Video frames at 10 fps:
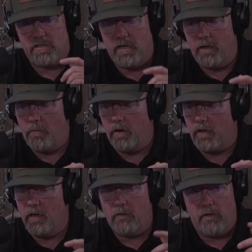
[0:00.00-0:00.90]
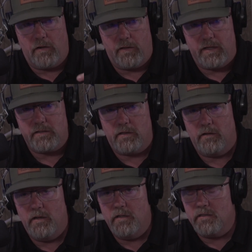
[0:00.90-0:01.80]
a shagbark hickory, or that's a
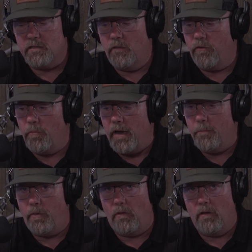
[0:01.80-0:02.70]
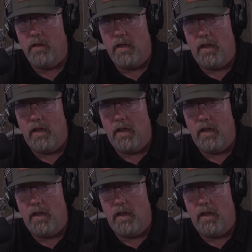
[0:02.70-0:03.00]
silver maple.